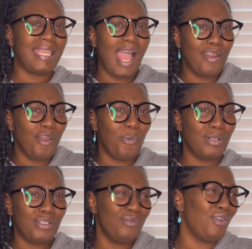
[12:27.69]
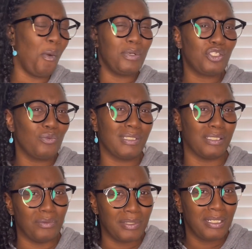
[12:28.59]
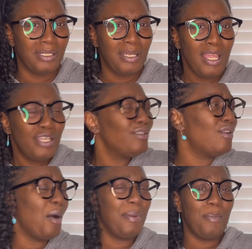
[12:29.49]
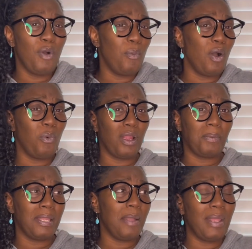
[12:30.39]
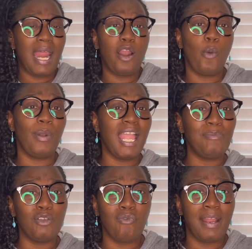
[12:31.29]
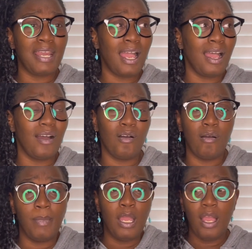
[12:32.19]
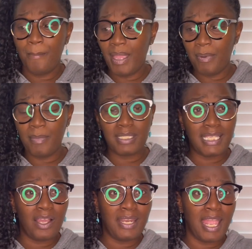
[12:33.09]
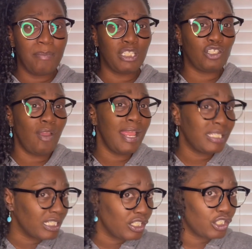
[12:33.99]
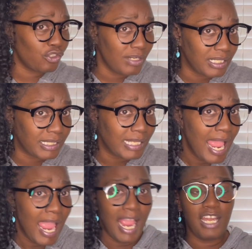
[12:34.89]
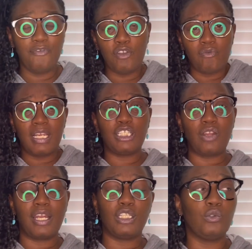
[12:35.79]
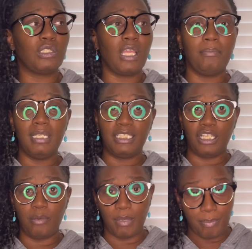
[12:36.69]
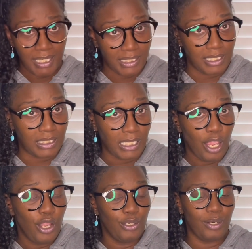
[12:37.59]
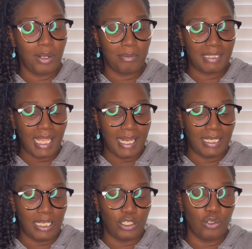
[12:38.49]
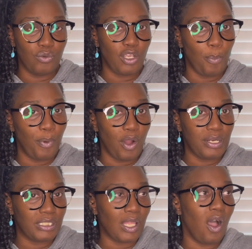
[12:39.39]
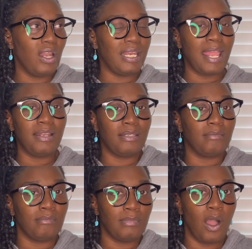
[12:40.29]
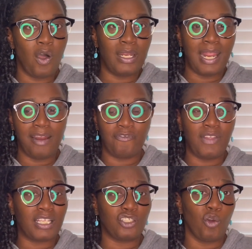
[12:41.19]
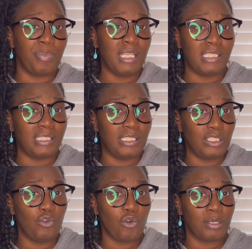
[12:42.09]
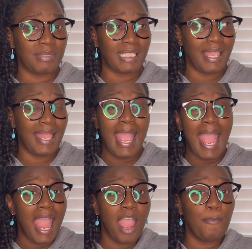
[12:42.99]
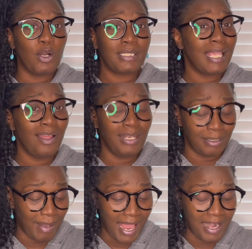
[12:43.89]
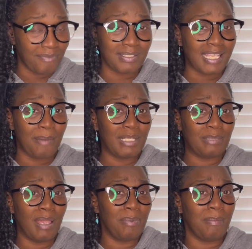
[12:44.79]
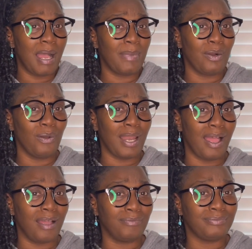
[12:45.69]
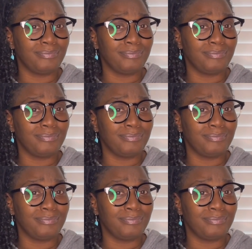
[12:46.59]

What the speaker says: Y'all know what, you know what you was doing. You don't be my mom work with him, and I don't blame you. Right now, baby Martell name is trash in the streets. And if you're really trying to do some legitimate business, you know what I'm saying, then you, your partners, all of that affects your business. You know what I'm saying? And Martell look bad every time his baby mama go live.